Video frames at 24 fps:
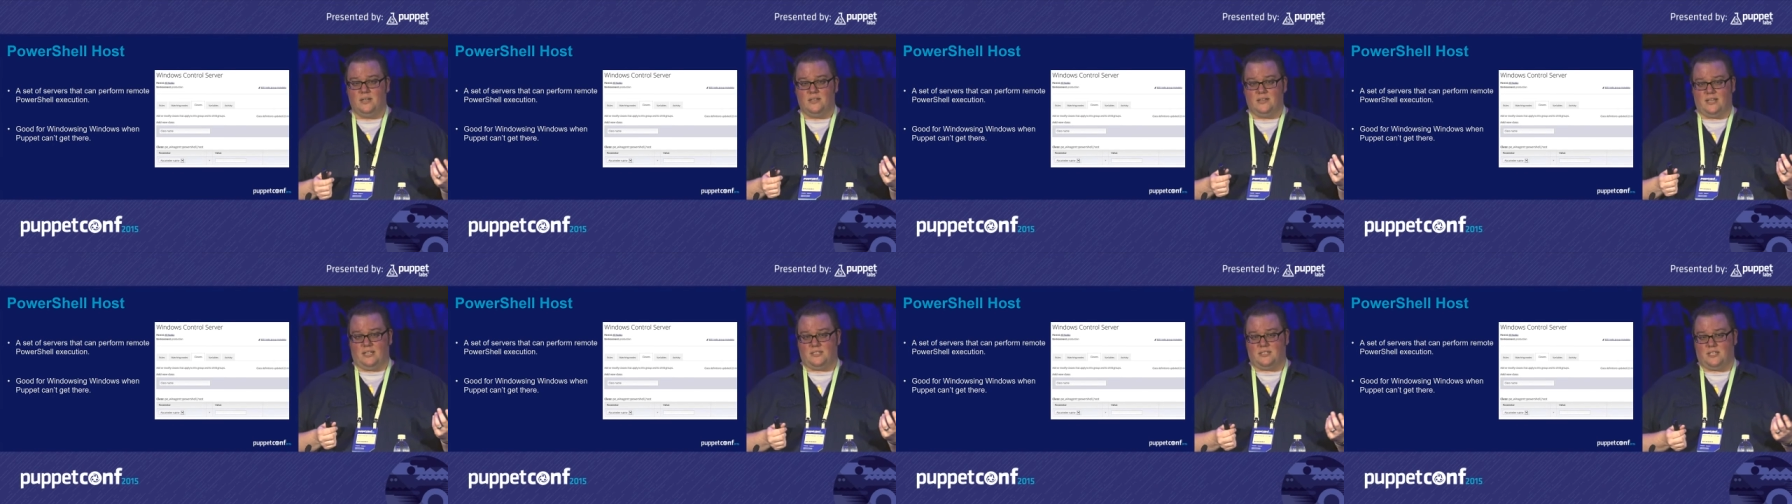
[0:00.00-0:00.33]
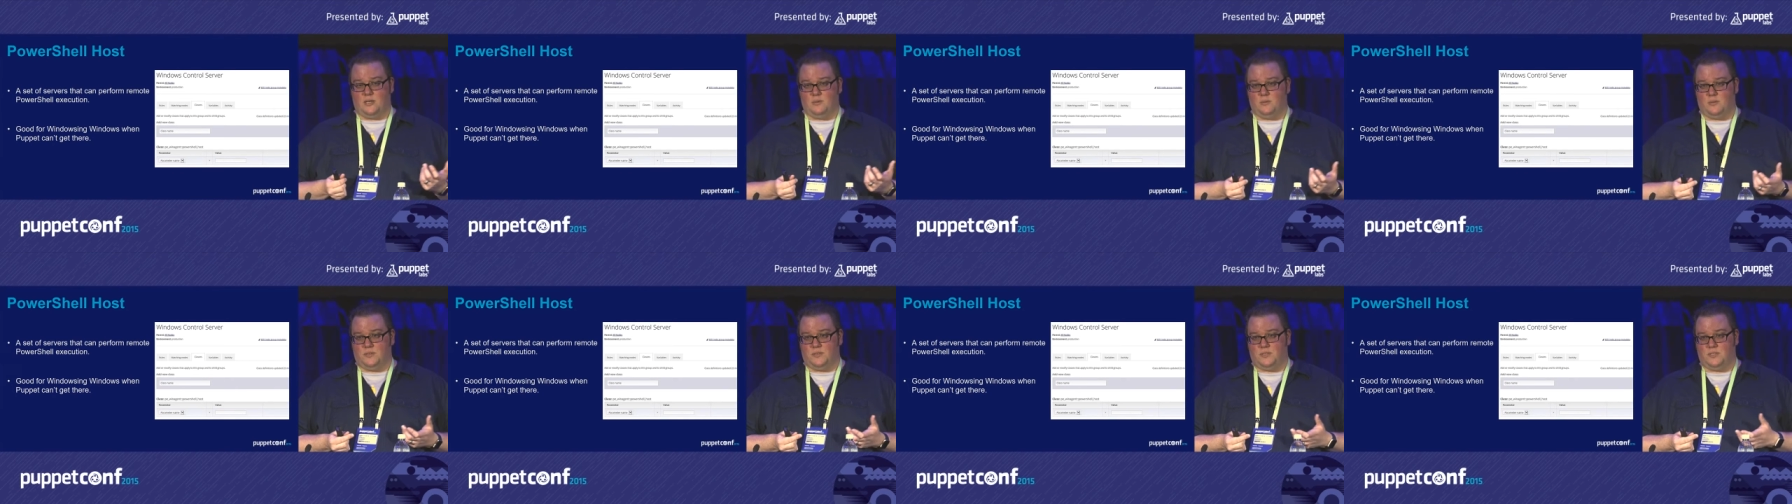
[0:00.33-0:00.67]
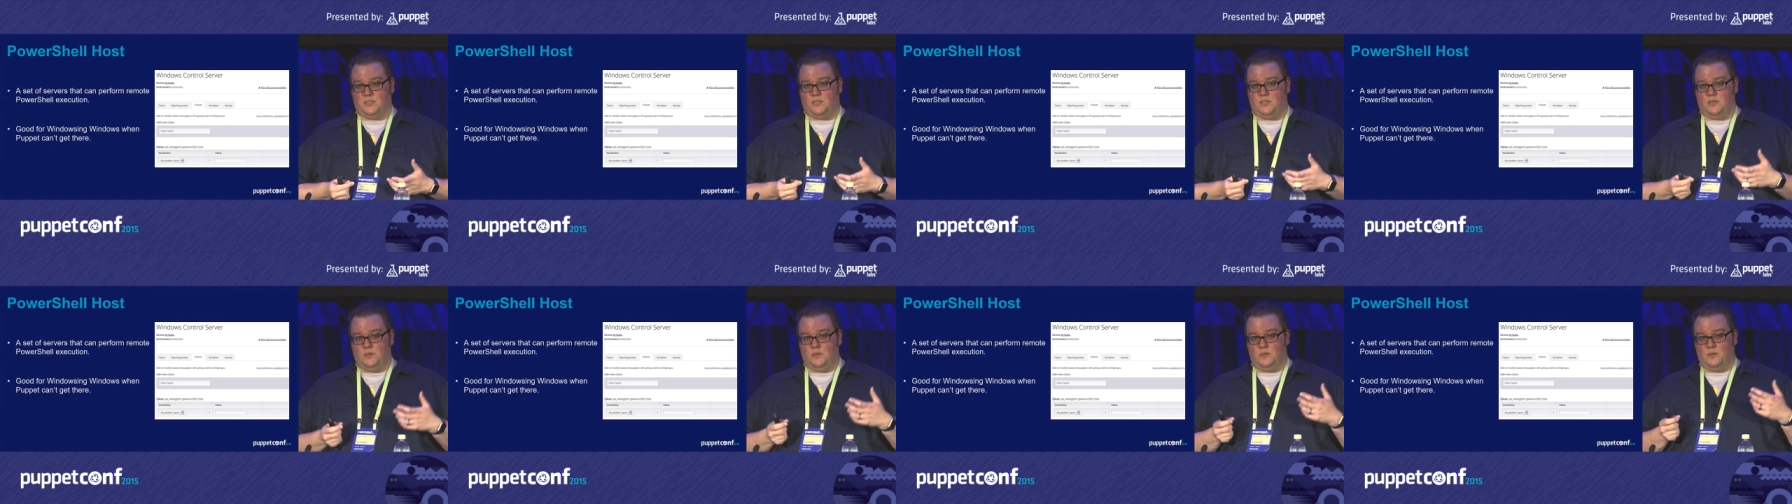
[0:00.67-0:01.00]
that's able
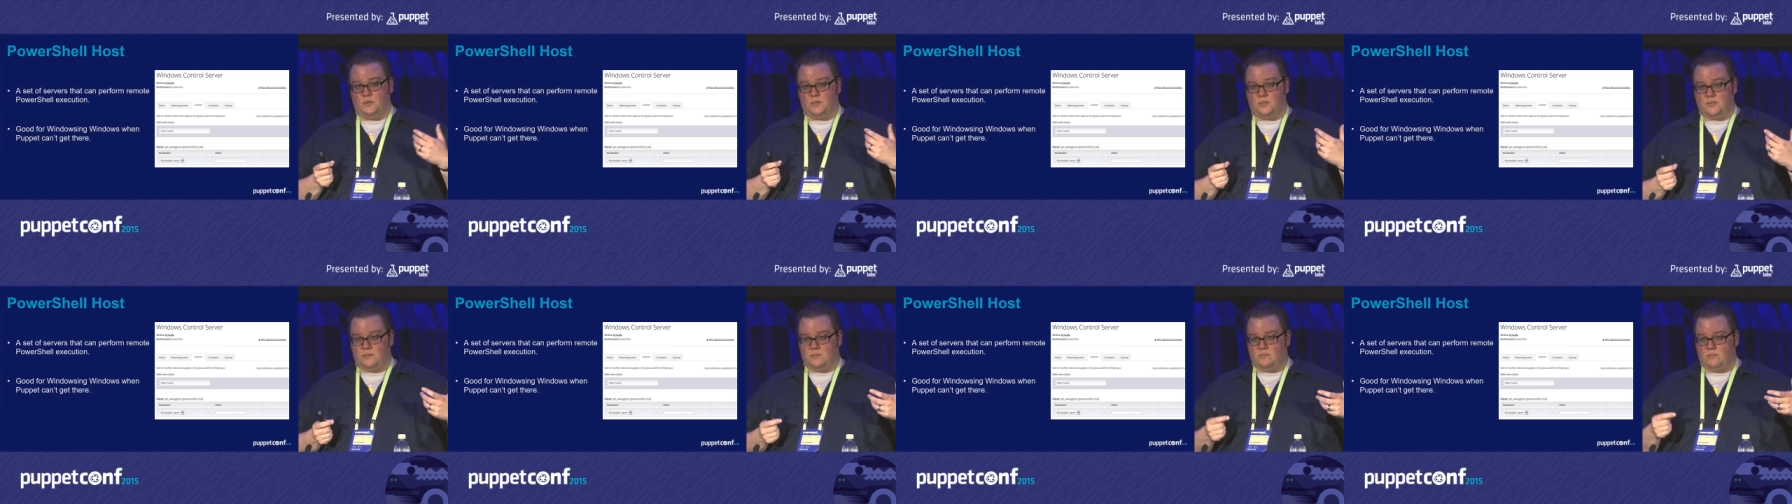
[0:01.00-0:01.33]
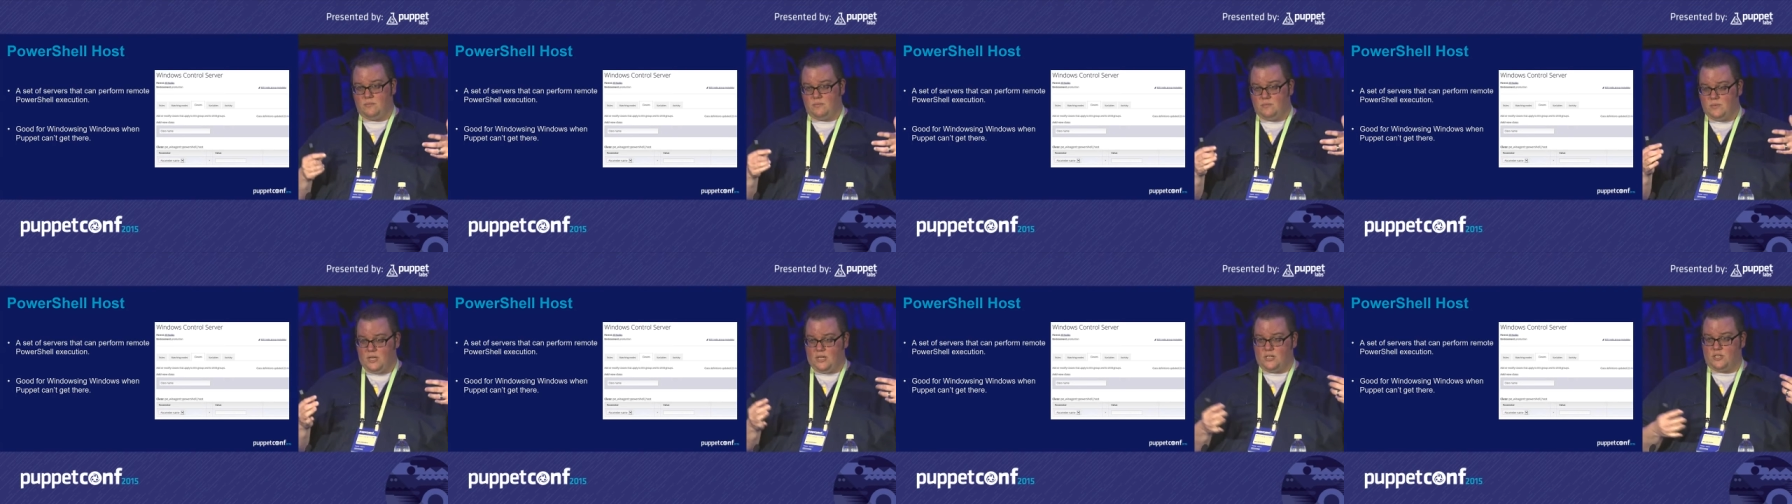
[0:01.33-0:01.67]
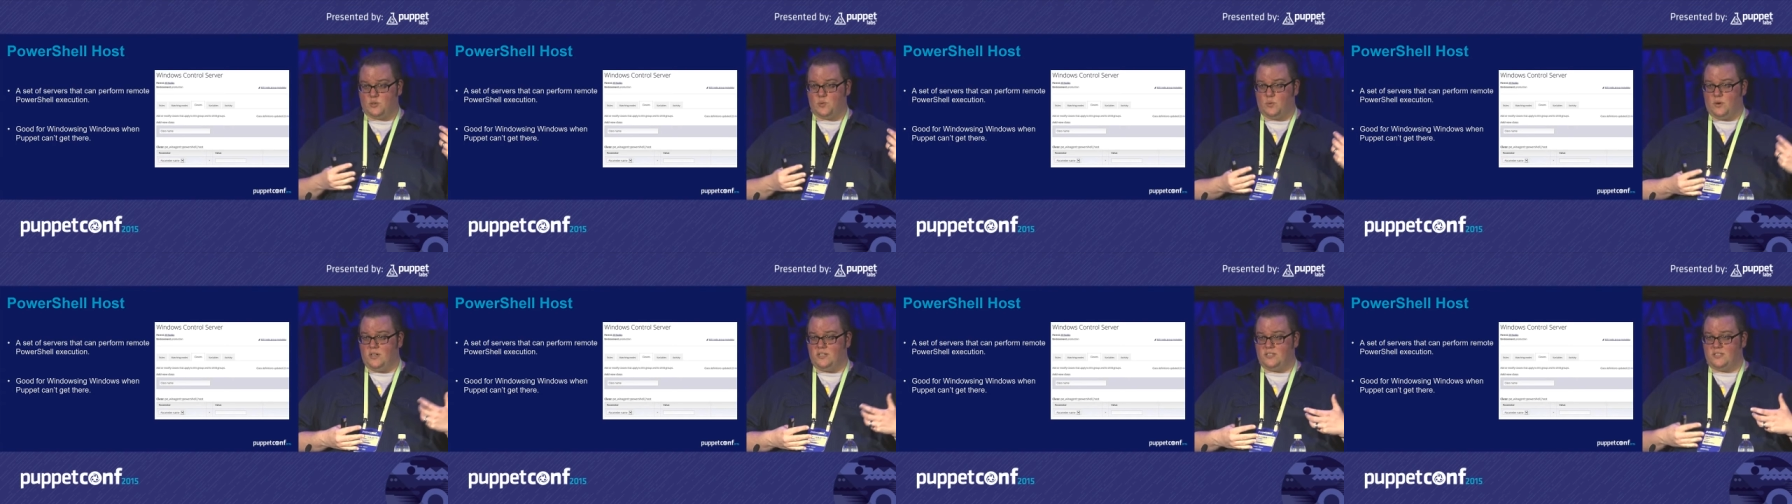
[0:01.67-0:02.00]
to
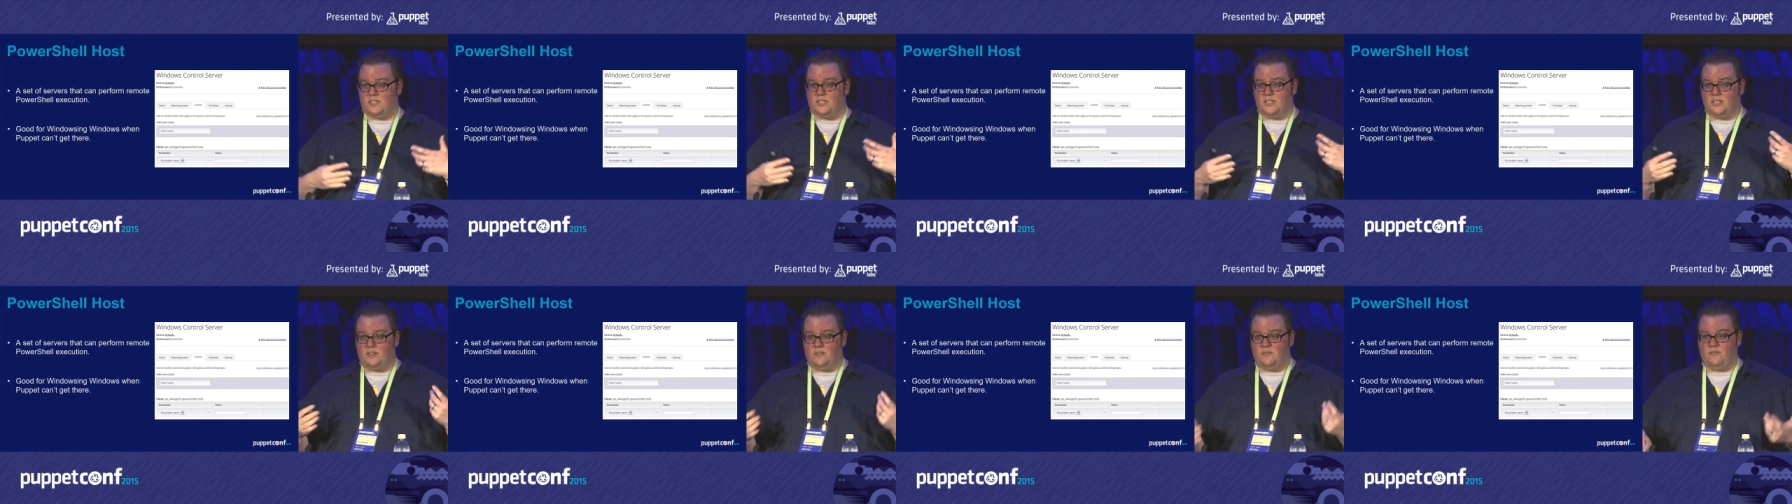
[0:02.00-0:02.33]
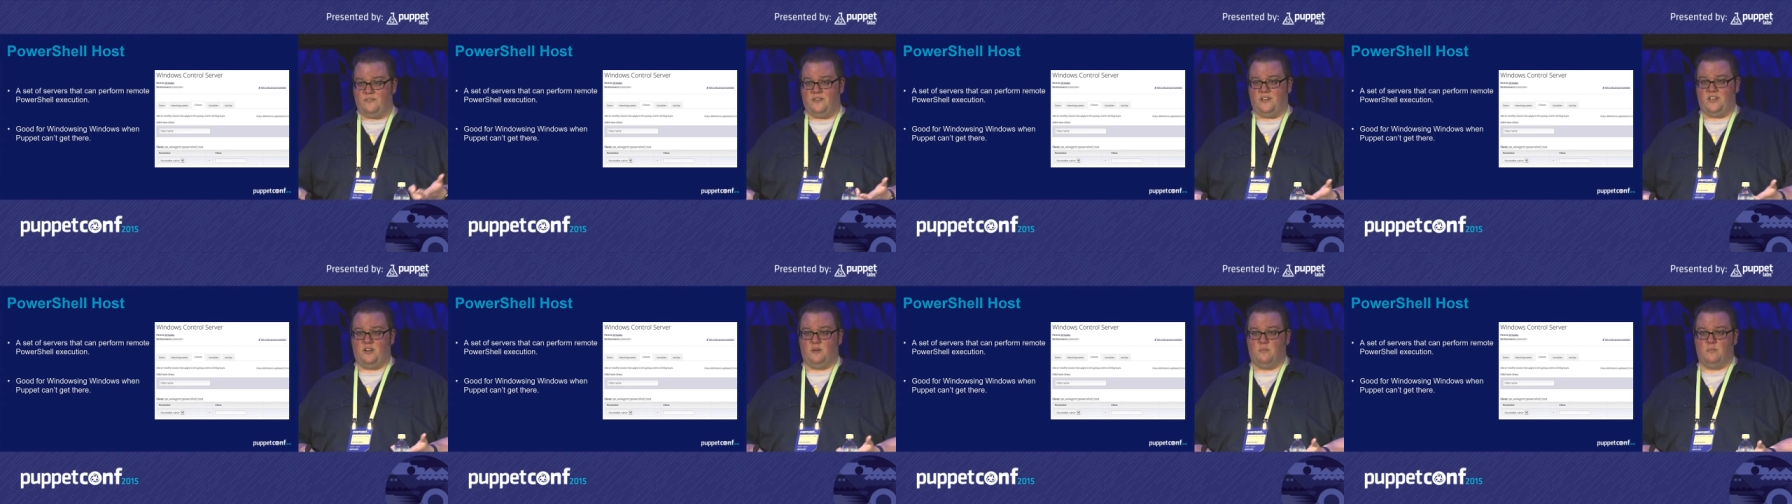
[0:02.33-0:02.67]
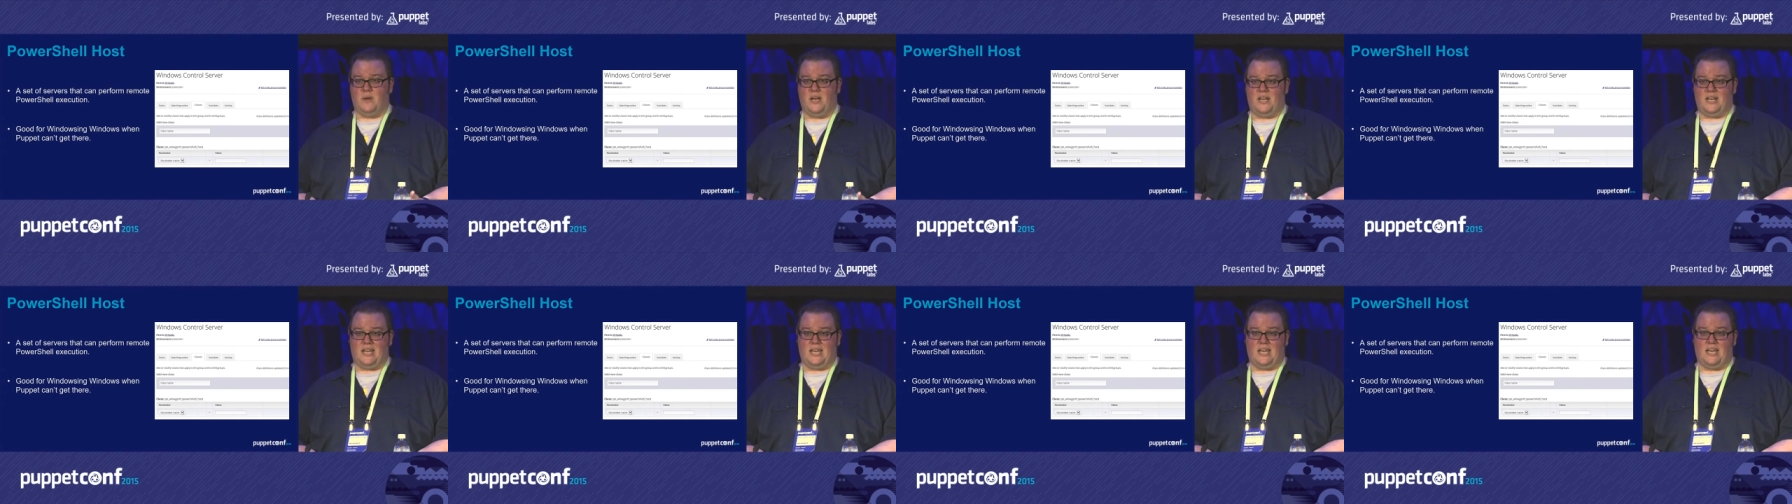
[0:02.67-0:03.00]
touch once and configure
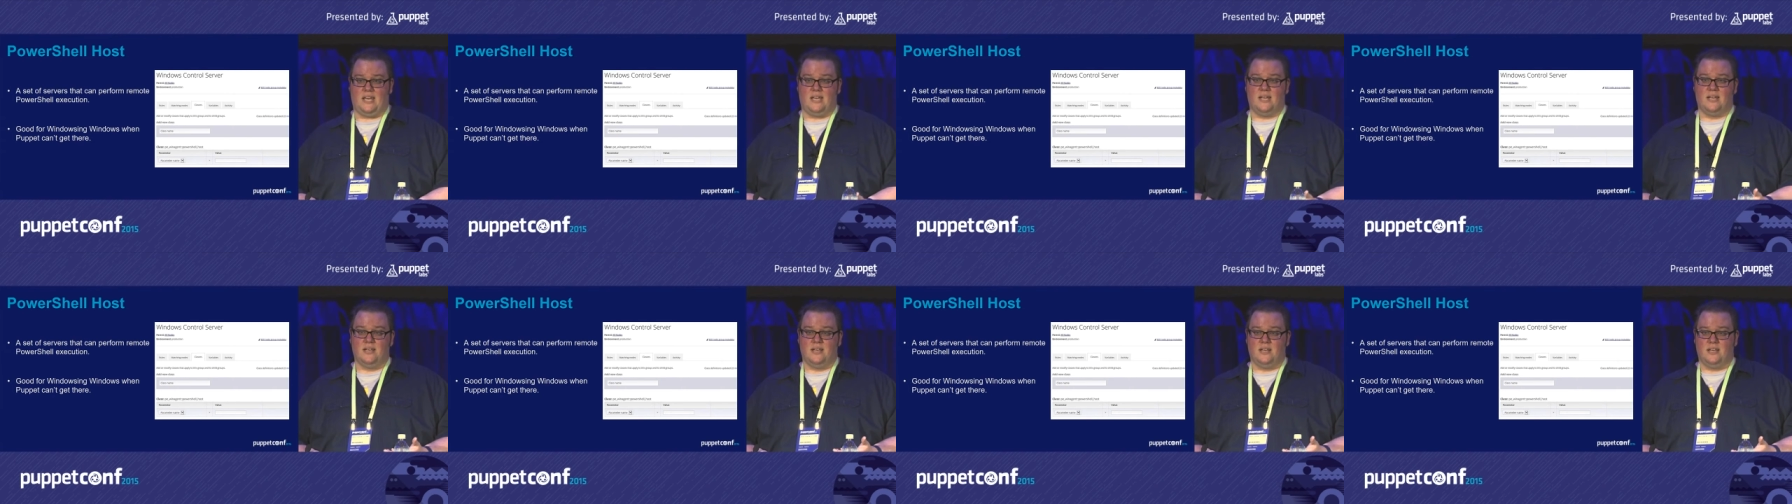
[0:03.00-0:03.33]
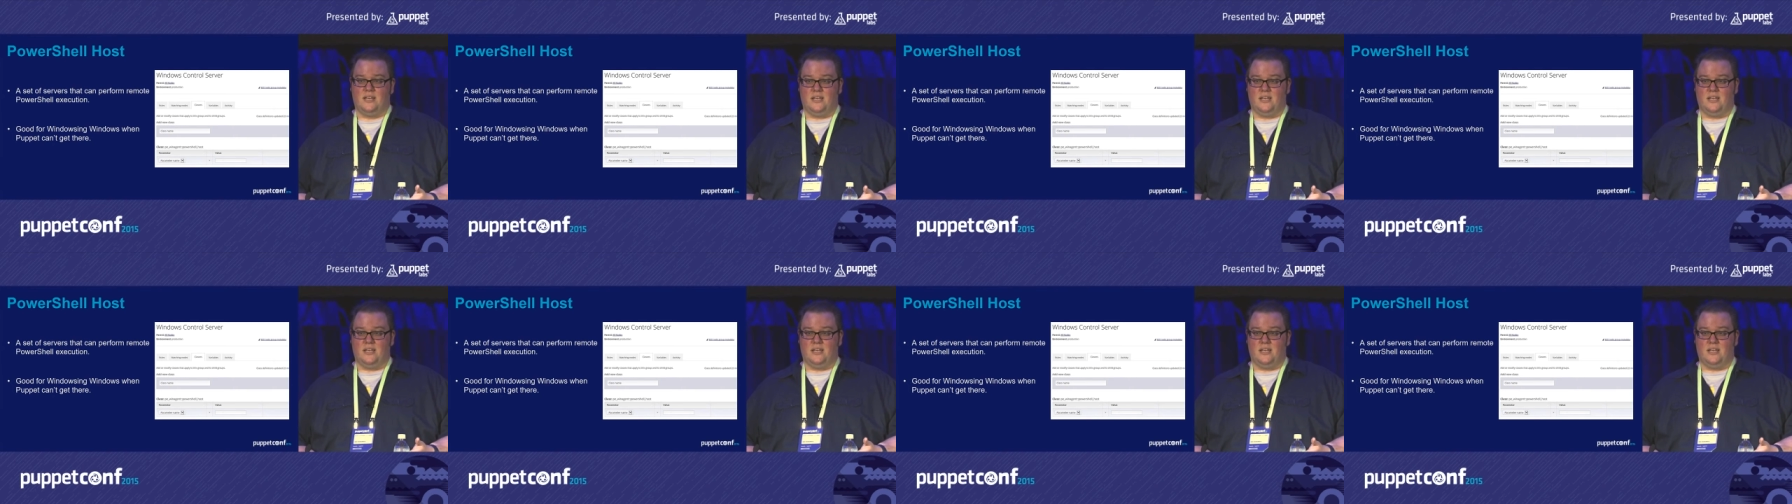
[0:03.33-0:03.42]
many